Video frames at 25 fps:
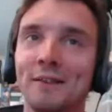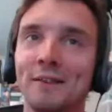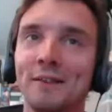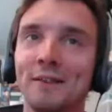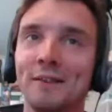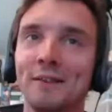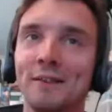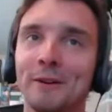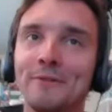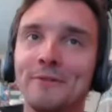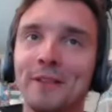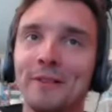are
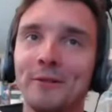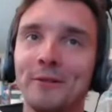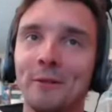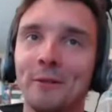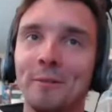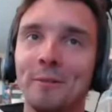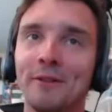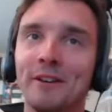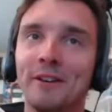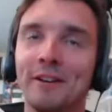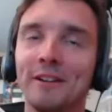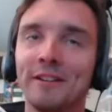references to
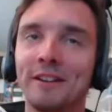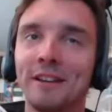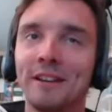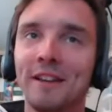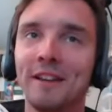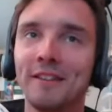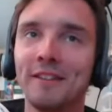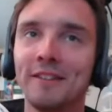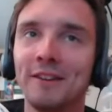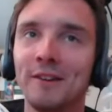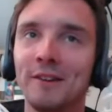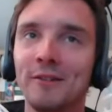a
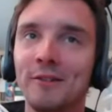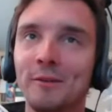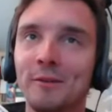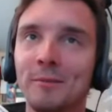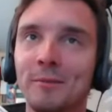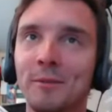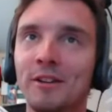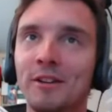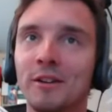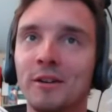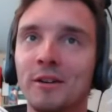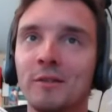podcast, Darren. You
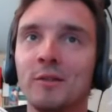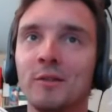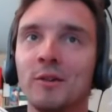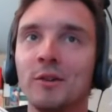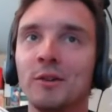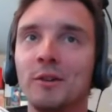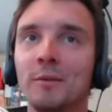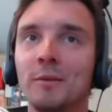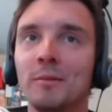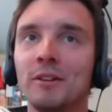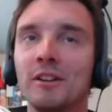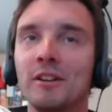might not have
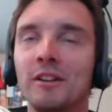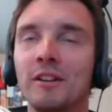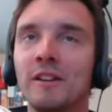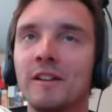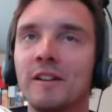heard it, but